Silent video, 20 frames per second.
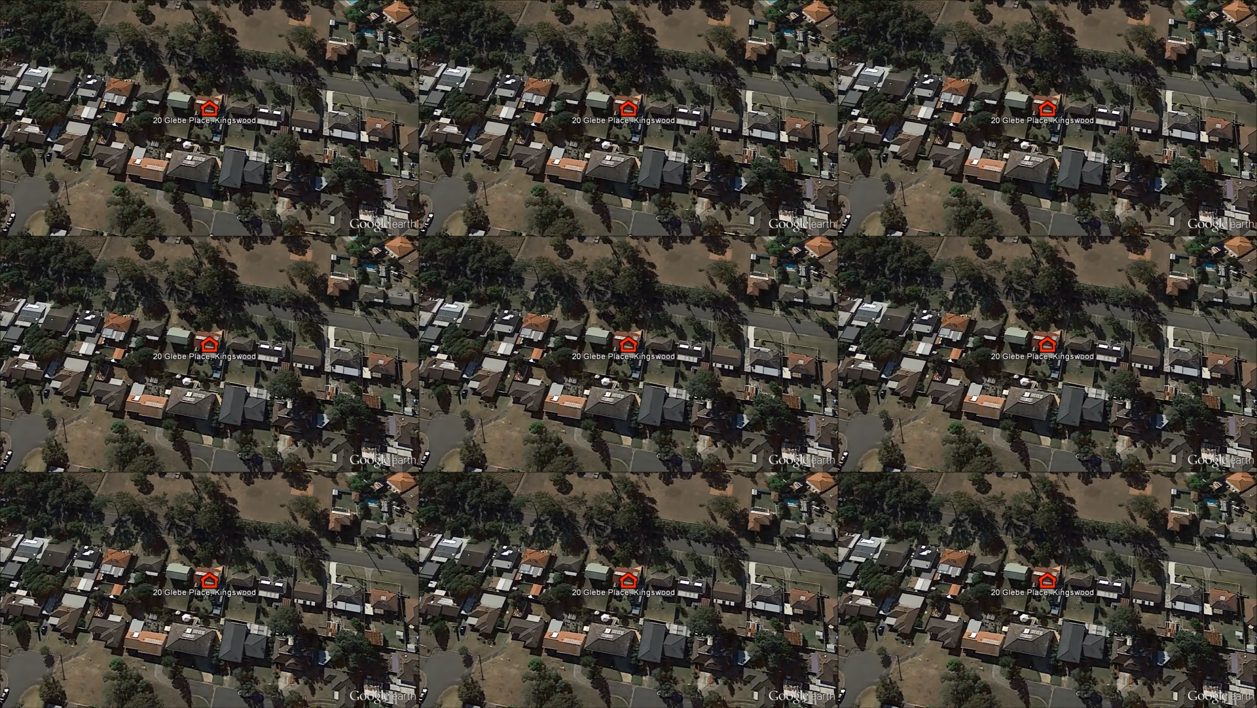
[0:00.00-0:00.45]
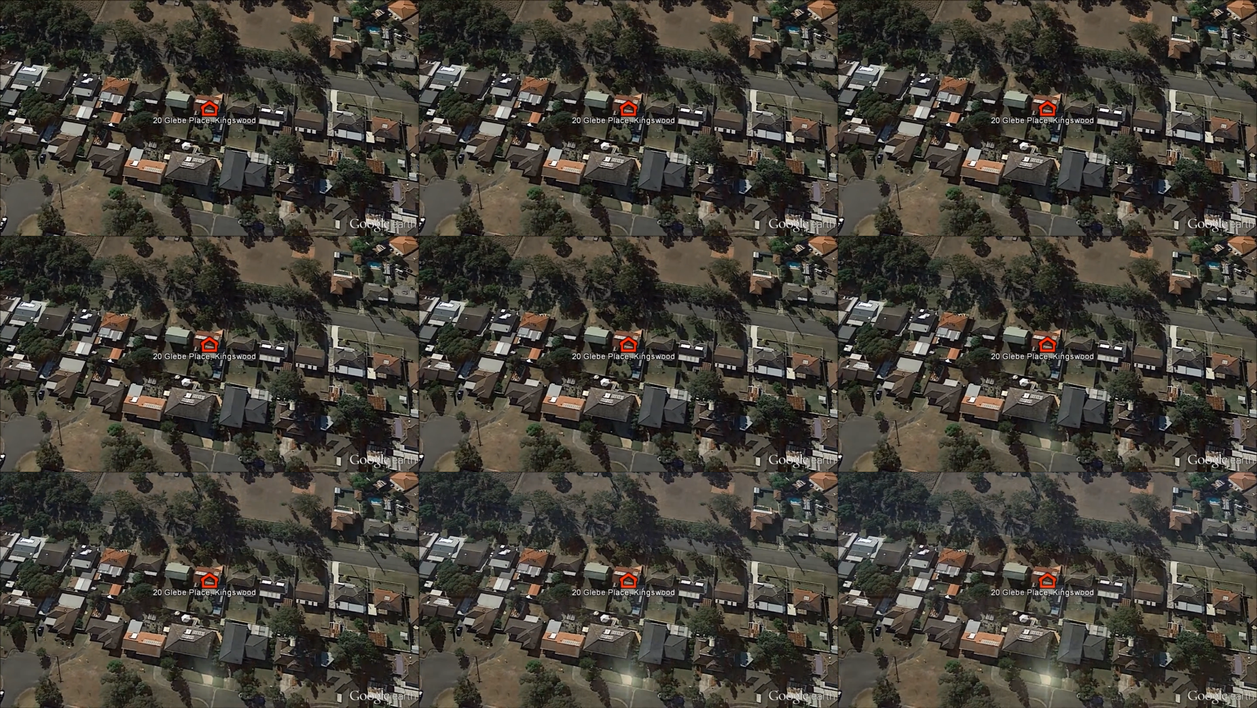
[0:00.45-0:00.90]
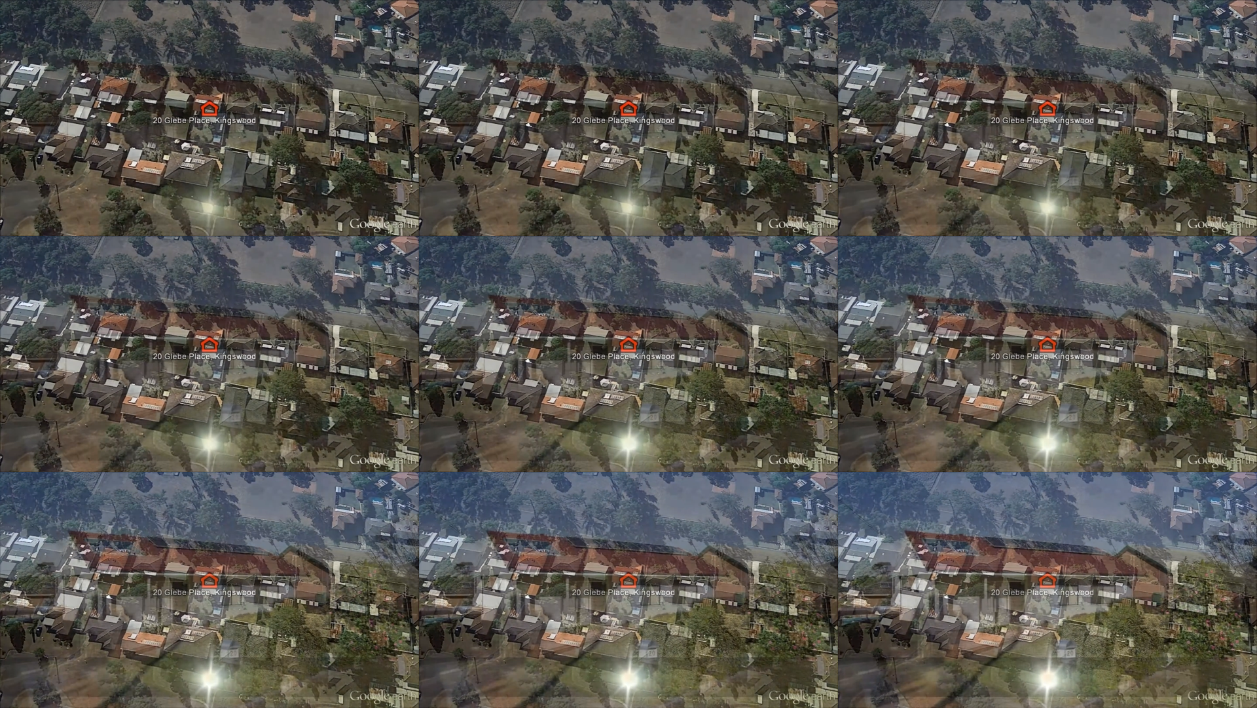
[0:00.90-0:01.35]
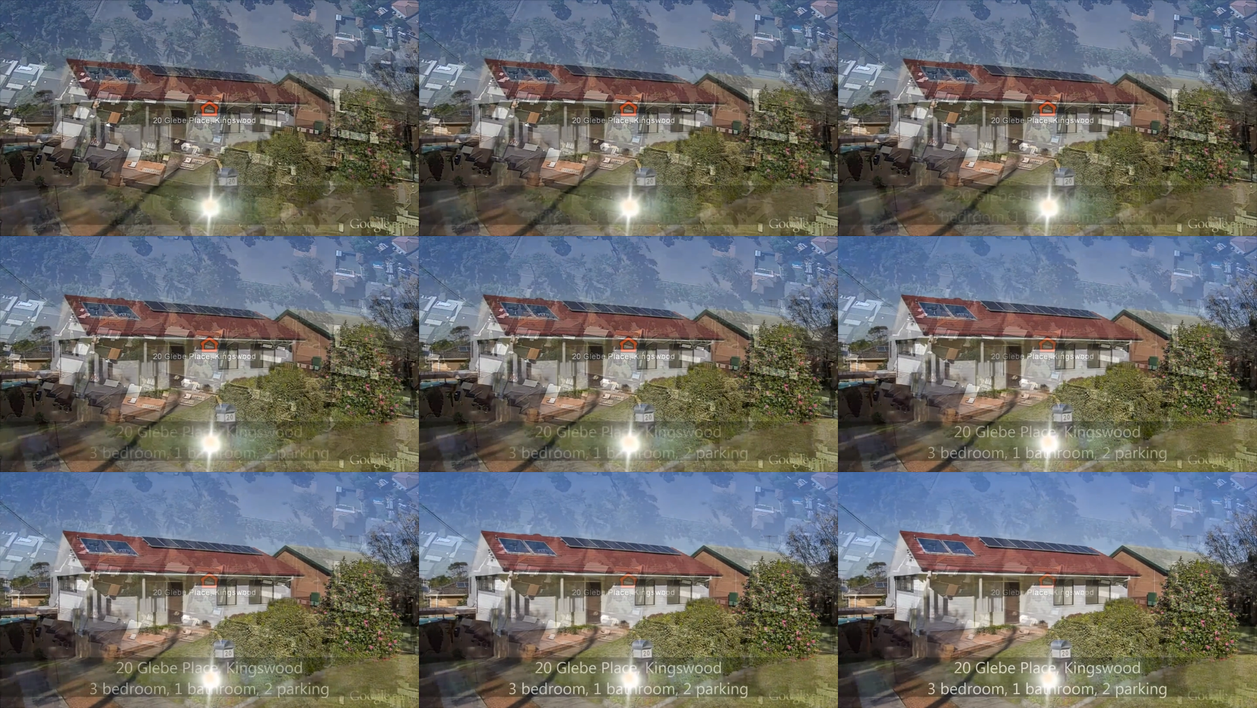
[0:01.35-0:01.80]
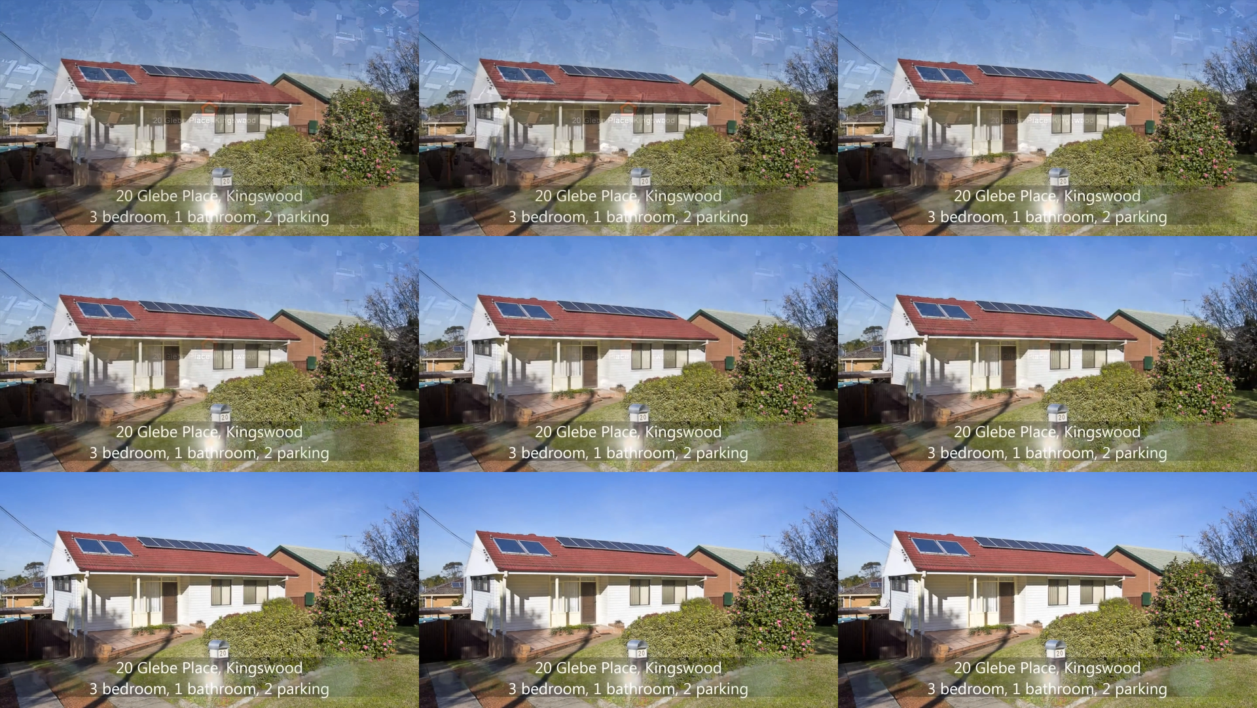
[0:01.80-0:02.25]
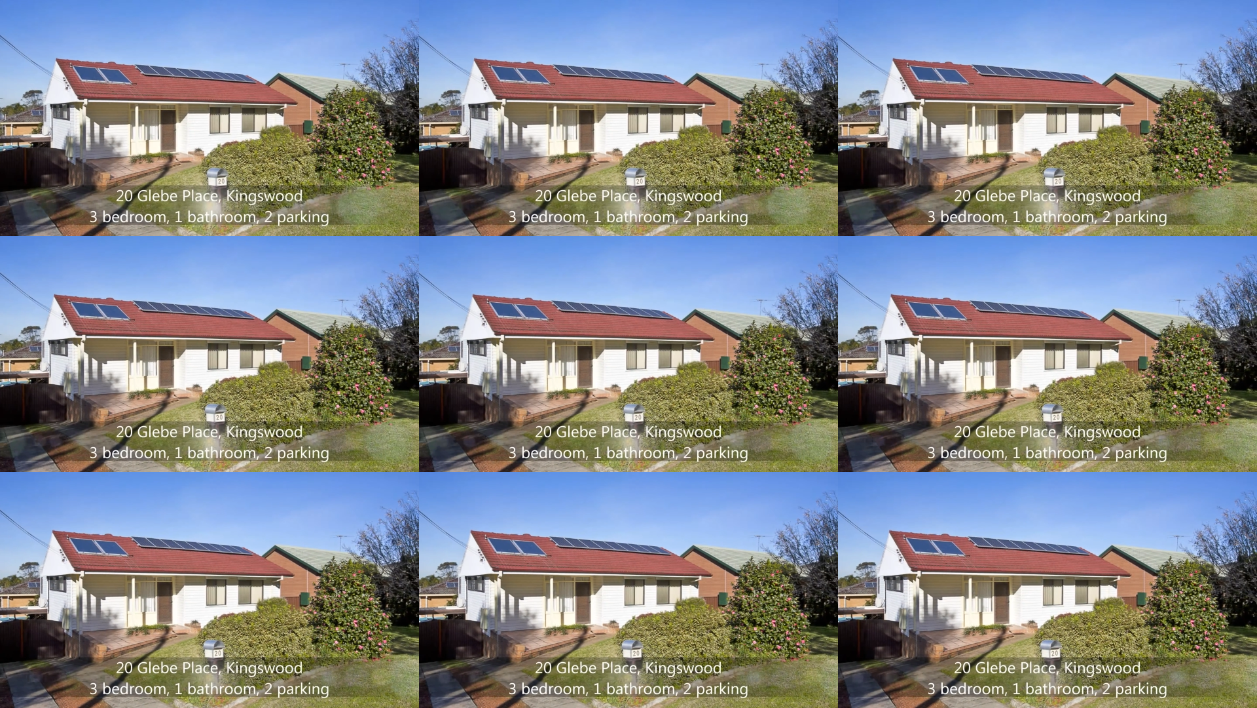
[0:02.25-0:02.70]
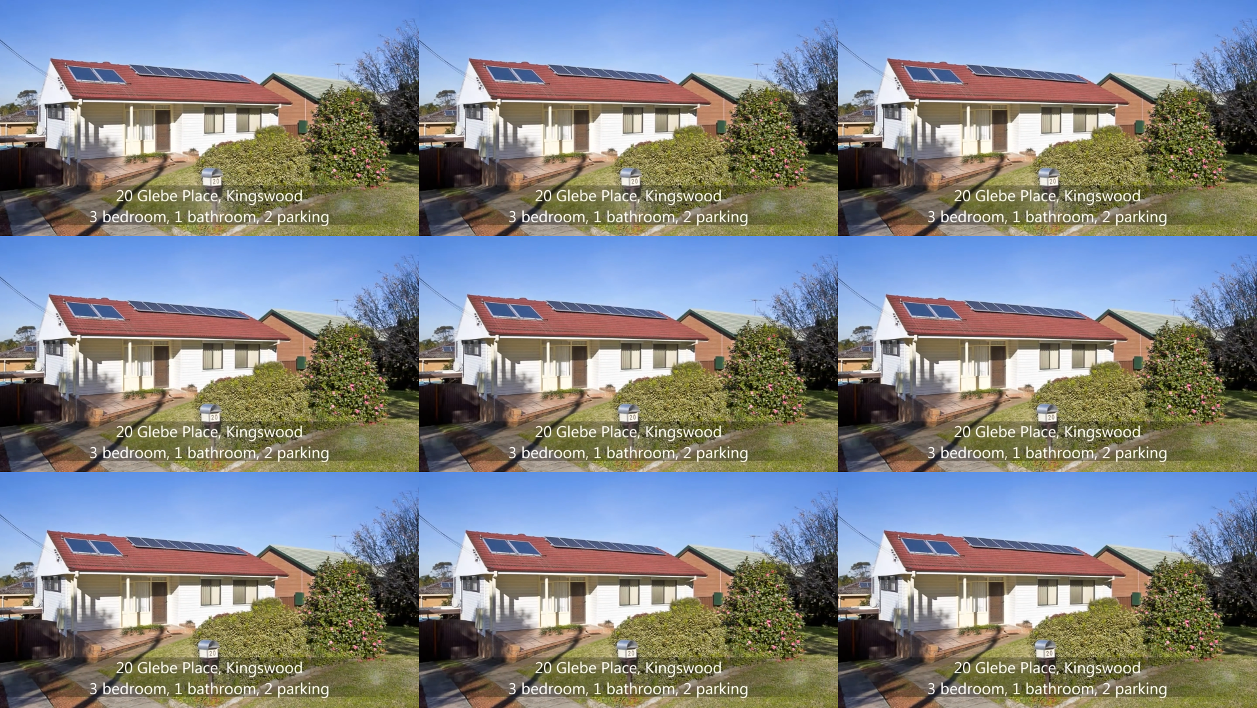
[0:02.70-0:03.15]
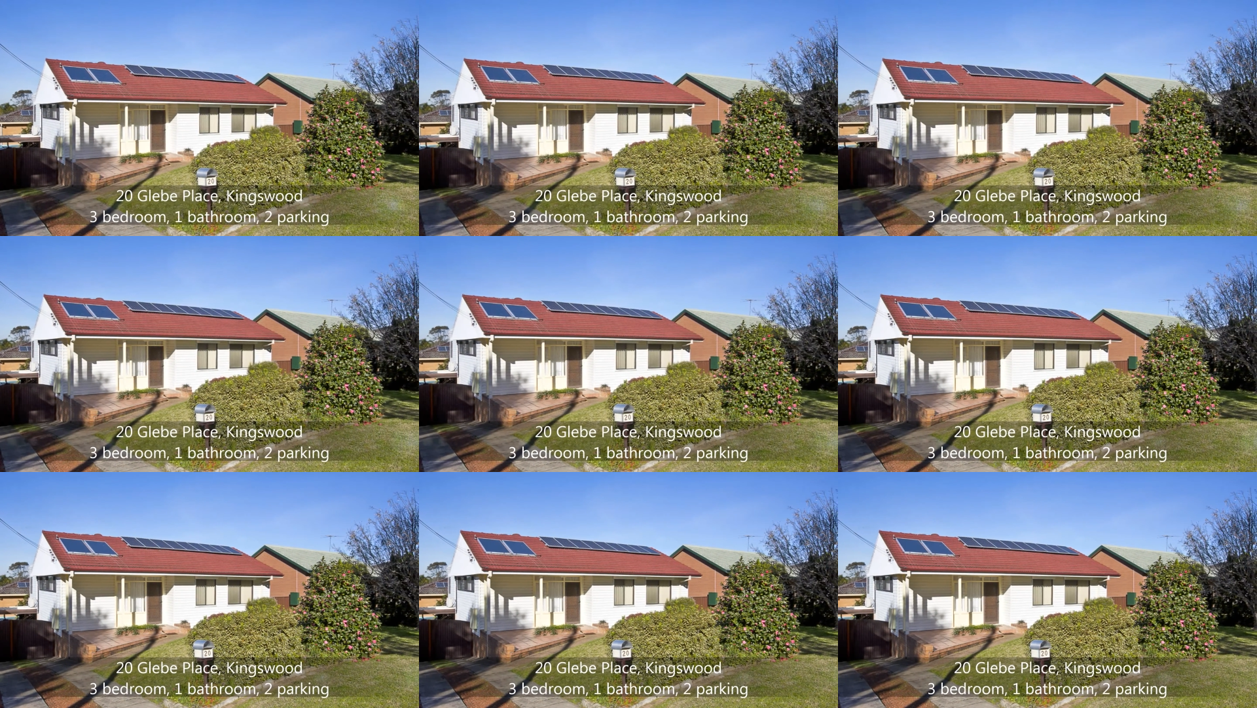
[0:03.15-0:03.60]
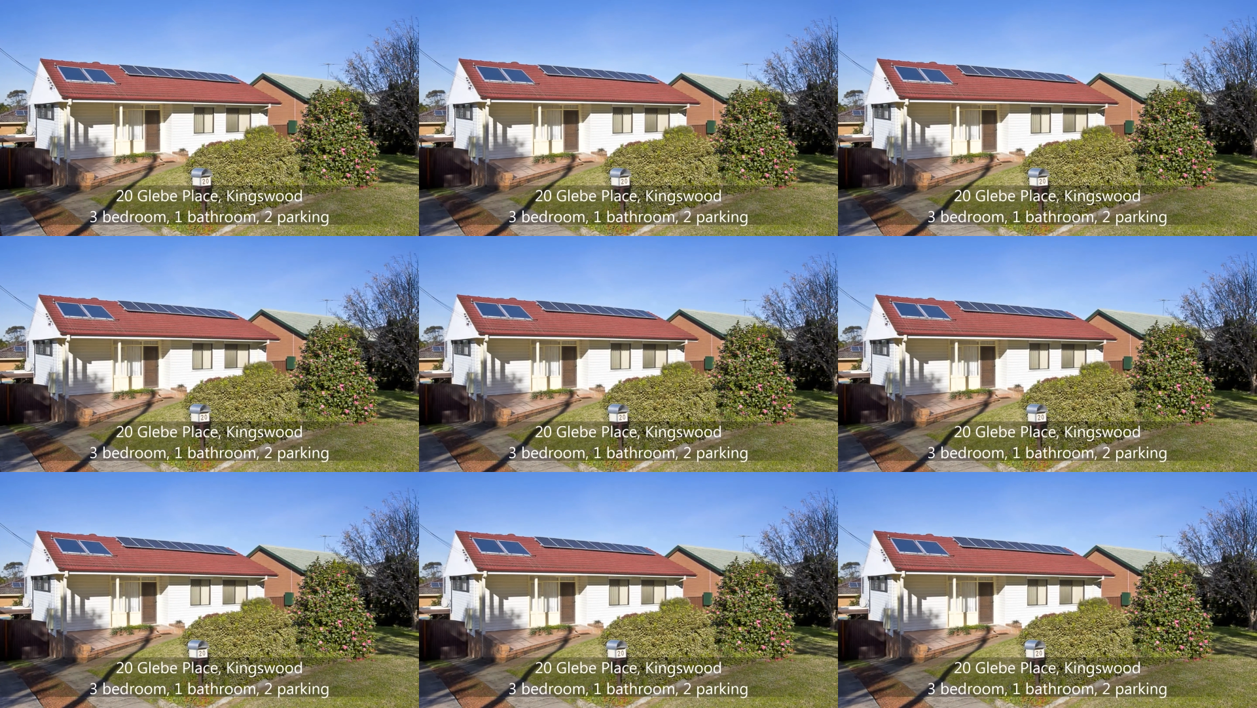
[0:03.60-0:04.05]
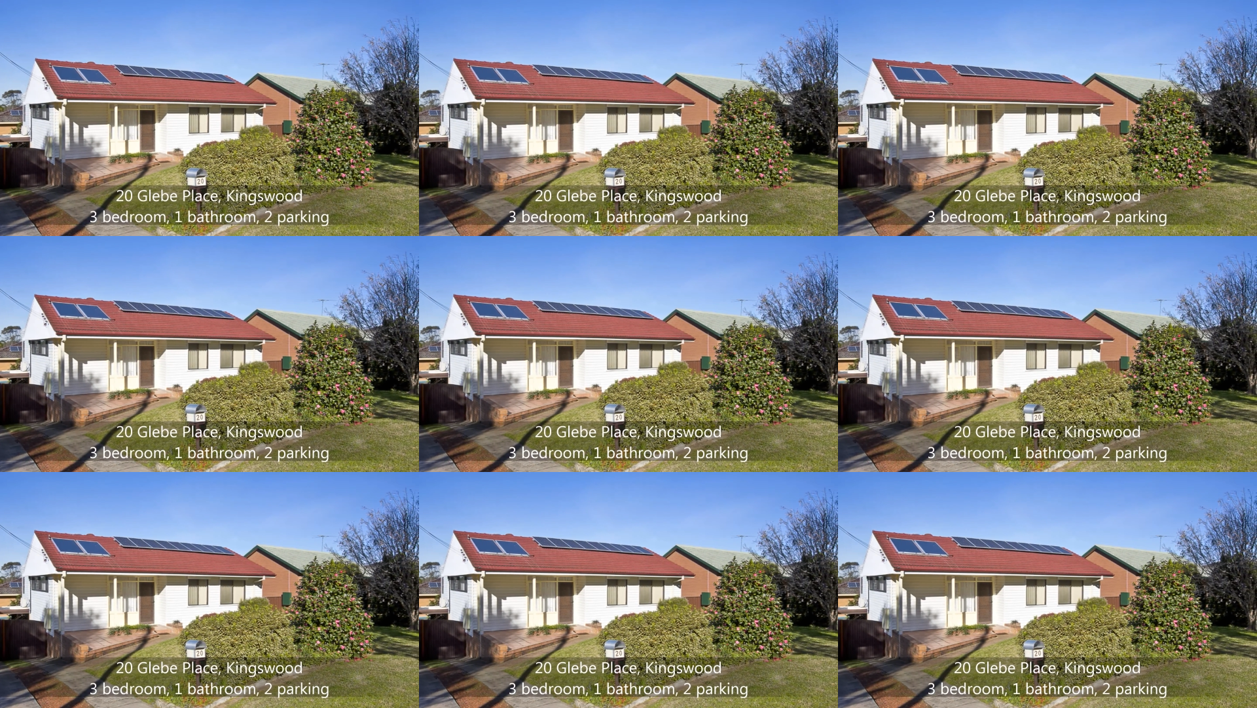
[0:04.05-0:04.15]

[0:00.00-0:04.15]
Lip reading: No face is visible, so there are no lips to read.